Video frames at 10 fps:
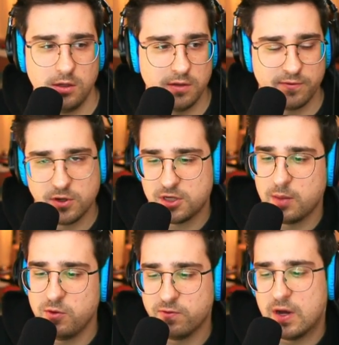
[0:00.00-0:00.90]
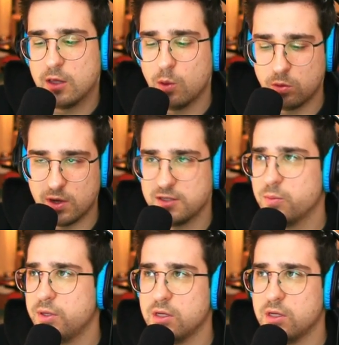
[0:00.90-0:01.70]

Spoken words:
The first time you follow a recipe